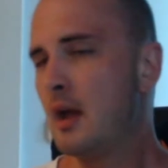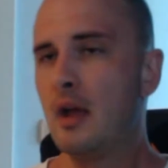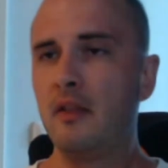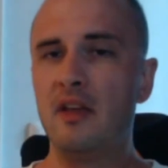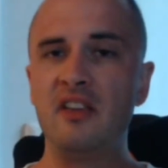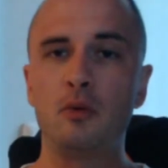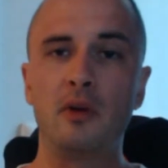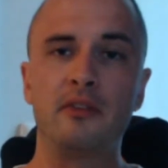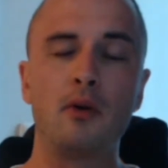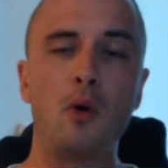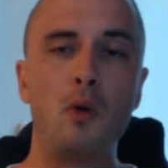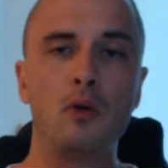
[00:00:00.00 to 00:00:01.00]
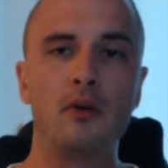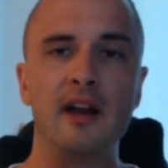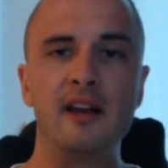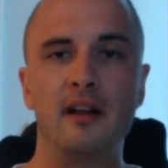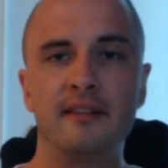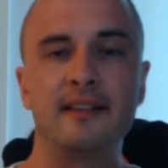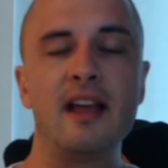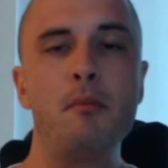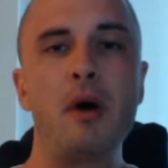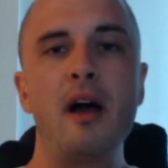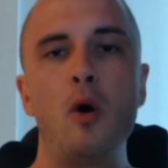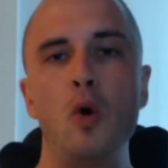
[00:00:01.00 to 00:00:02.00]
these ones are all great. I stand
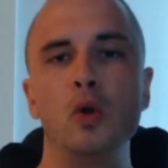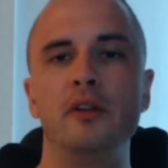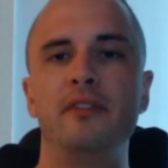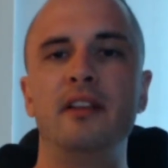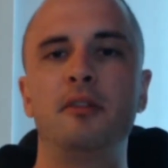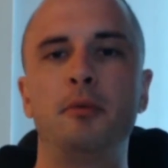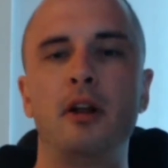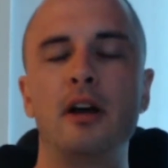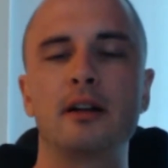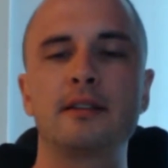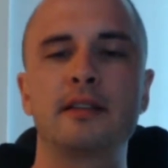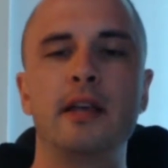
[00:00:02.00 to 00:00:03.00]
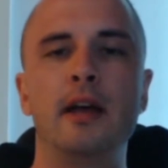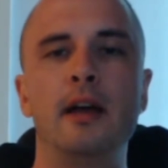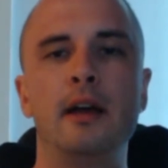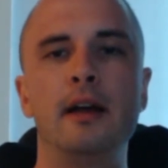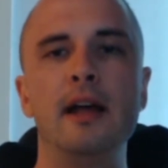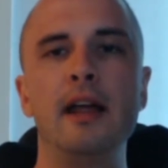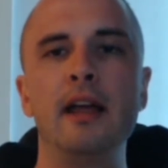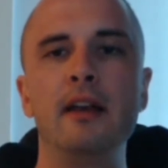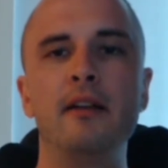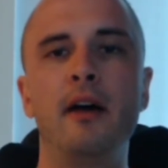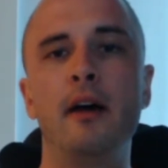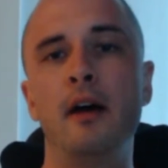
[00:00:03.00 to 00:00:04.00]
by all of these products, and
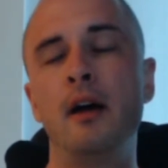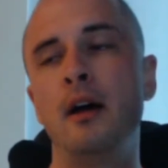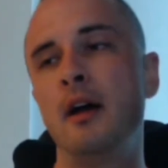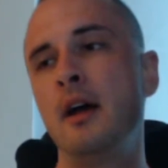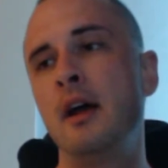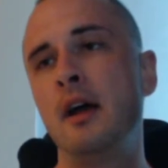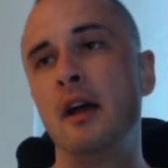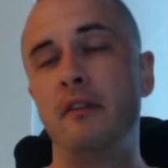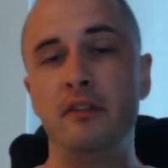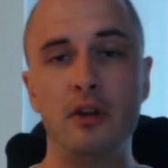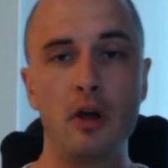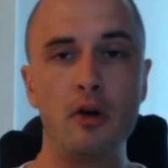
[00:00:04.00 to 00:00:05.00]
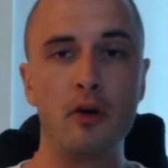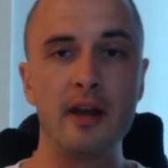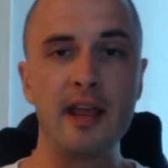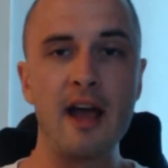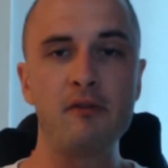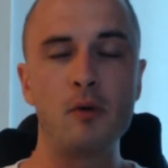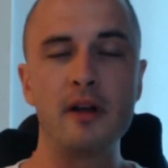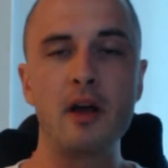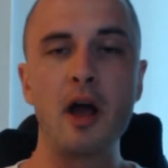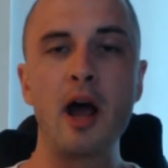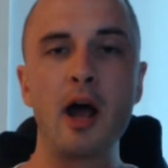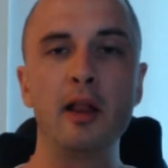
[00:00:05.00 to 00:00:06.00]
if you don't already have one, I
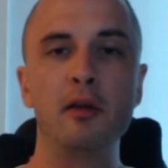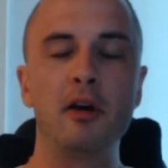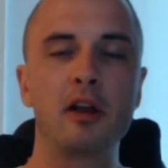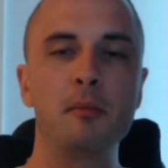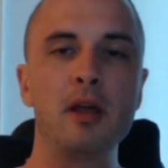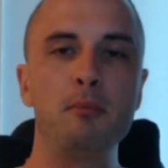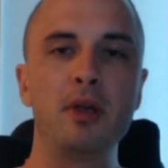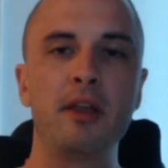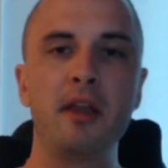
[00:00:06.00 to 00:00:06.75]
highly recommend picking